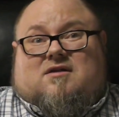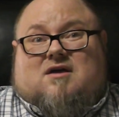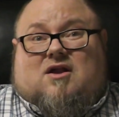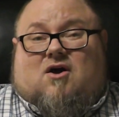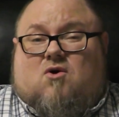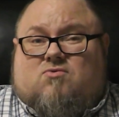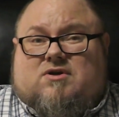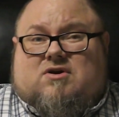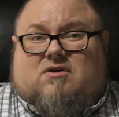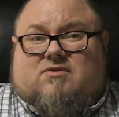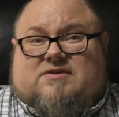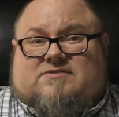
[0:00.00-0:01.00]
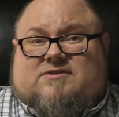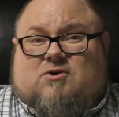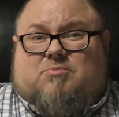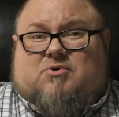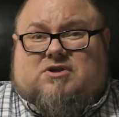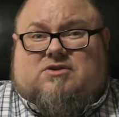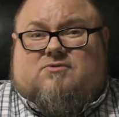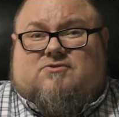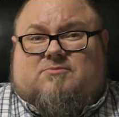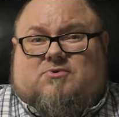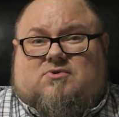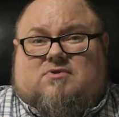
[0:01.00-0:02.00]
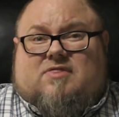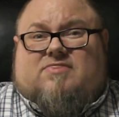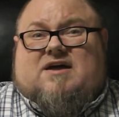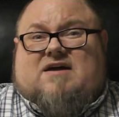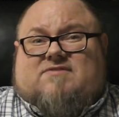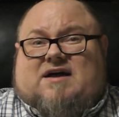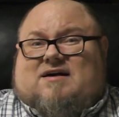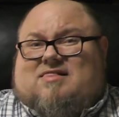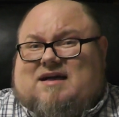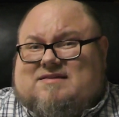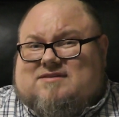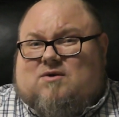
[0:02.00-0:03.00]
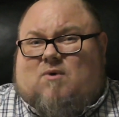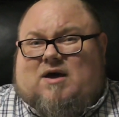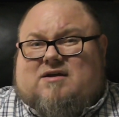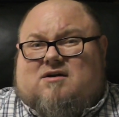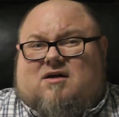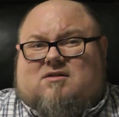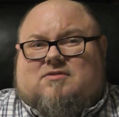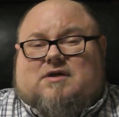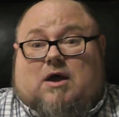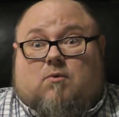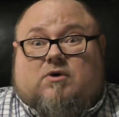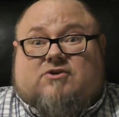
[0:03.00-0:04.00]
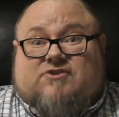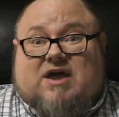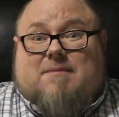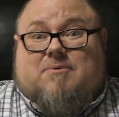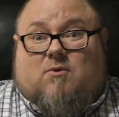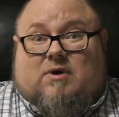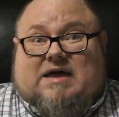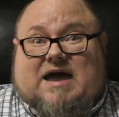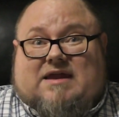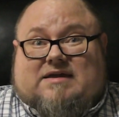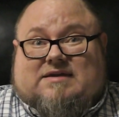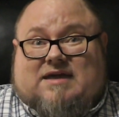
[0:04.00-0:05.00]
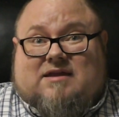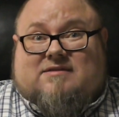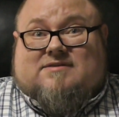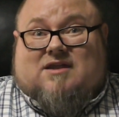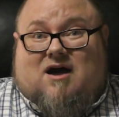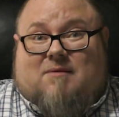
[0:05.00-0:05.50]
Not only are they still pretty usable, they have that classic white color that I wish Apple would add again as an